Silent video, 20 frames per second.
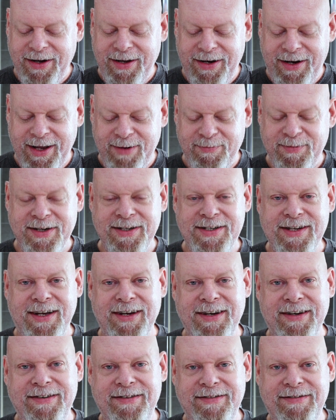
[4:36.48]
let my
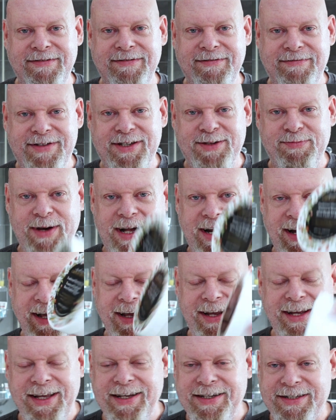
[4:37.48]
son smell it,
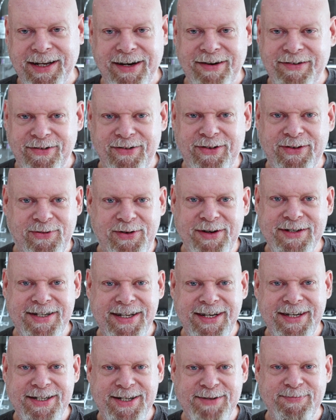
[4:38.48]
he said, "Oh, what's
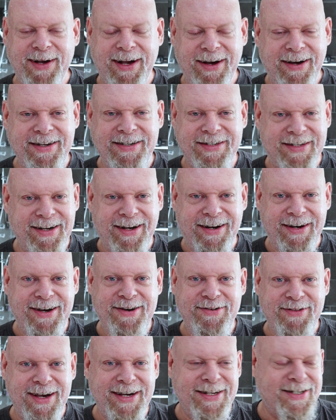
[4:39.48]
that smell?" He said, "I
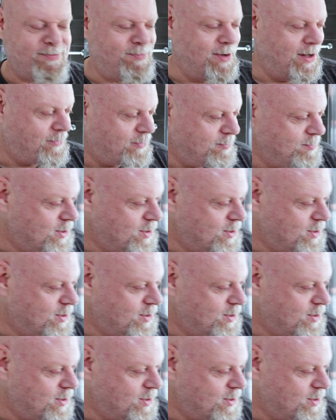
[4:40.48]
know that smell from